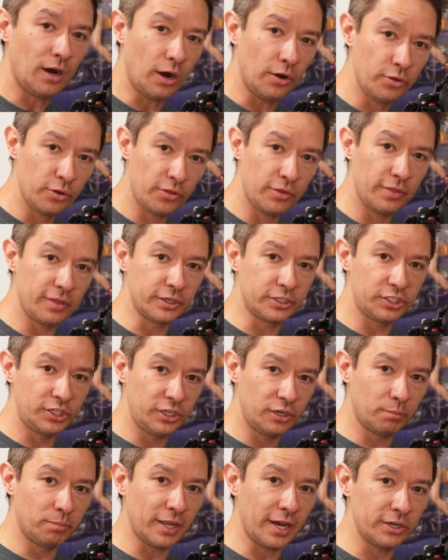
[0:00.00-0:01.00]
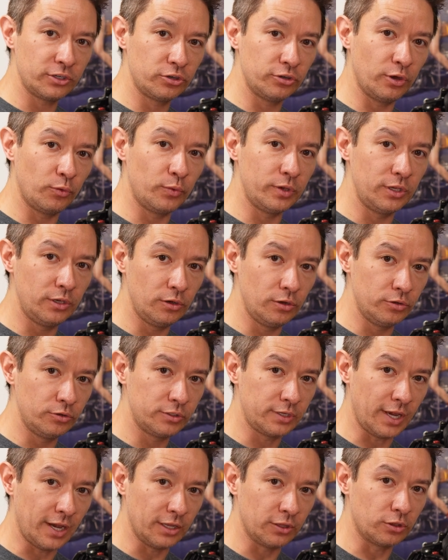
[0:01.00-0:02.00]
other than the Cheetah Blaster that we
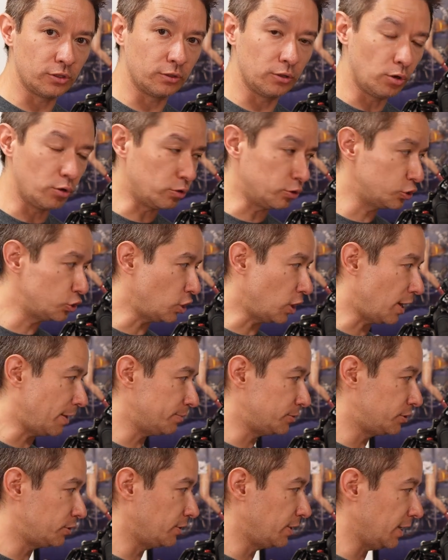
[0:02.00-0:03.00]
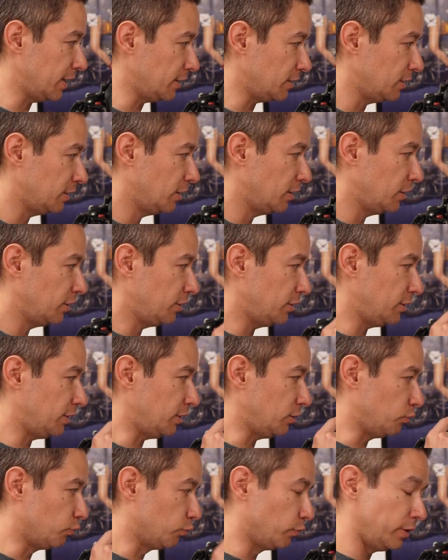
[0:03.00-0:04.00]
used at the local shop to get
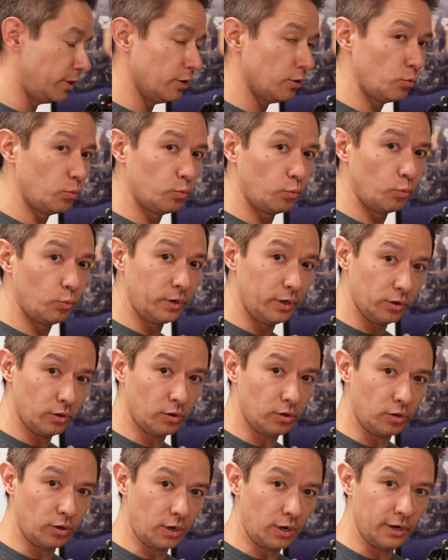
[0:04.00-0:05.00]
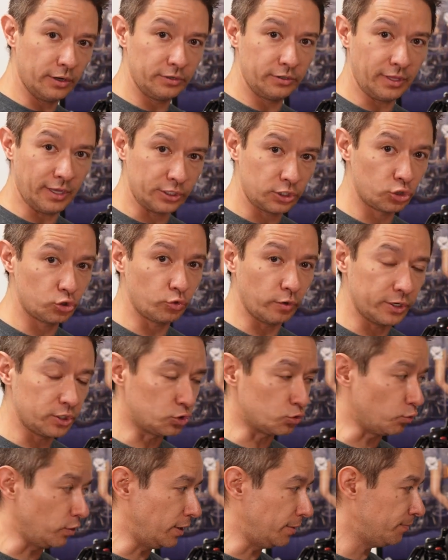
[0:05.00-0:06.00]
the rear wheel onto that
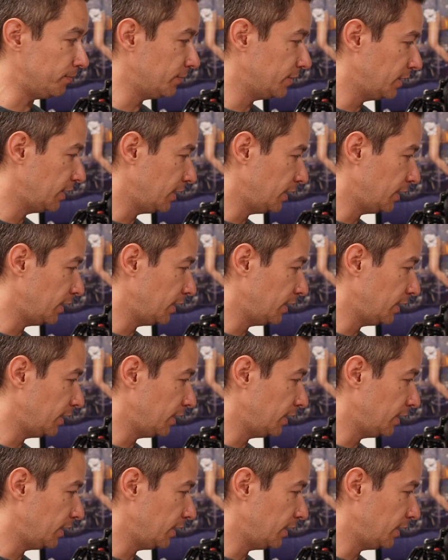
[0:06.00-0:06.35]
stretched rim.